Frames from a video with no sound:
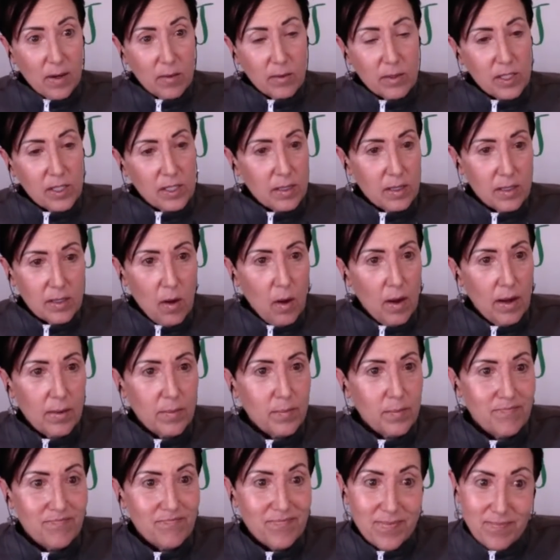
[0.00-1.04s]
It's
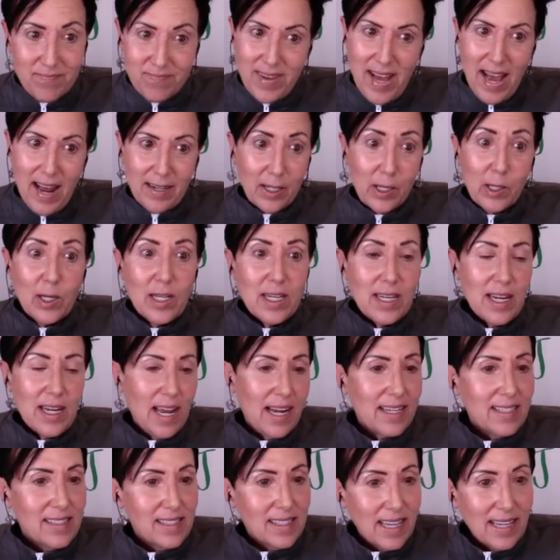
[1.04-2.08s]
on a good
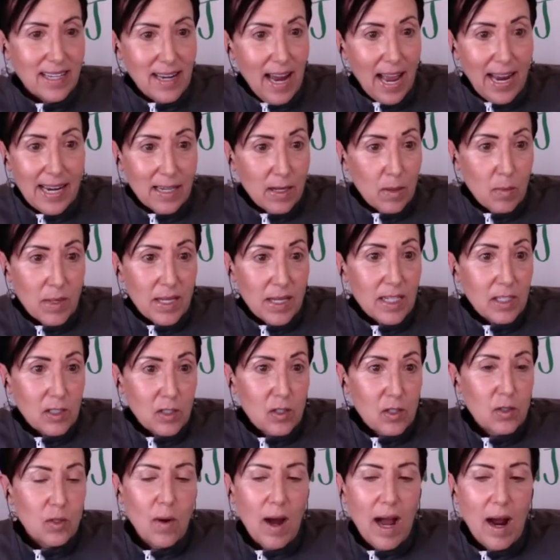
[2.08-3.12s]
day, it's like 90
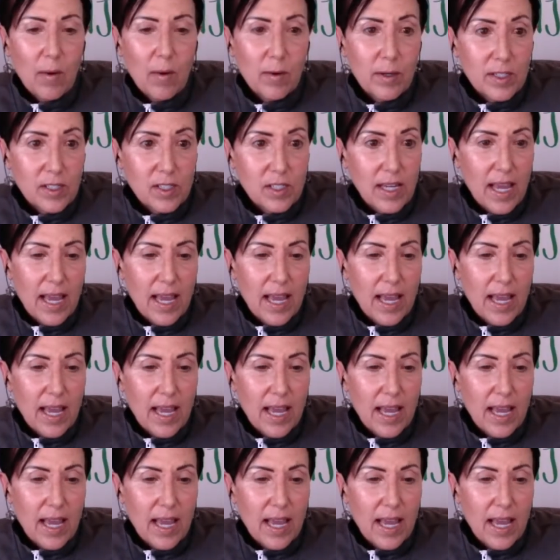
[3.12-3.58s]
minutes, 2 hours.